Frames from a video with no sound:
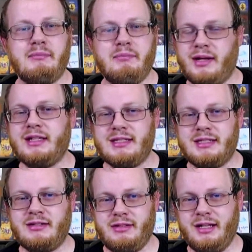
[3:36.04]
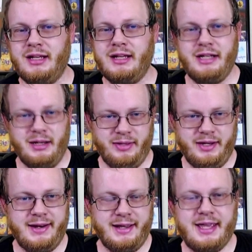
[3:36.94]
bunny suit nibbling
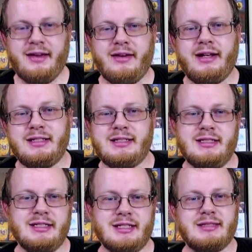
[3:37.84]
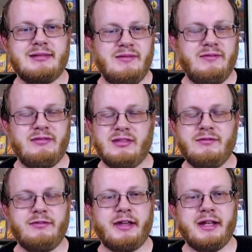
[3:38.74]
on a carrot. It's just
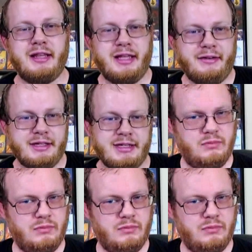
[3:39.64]
freaking hilarious.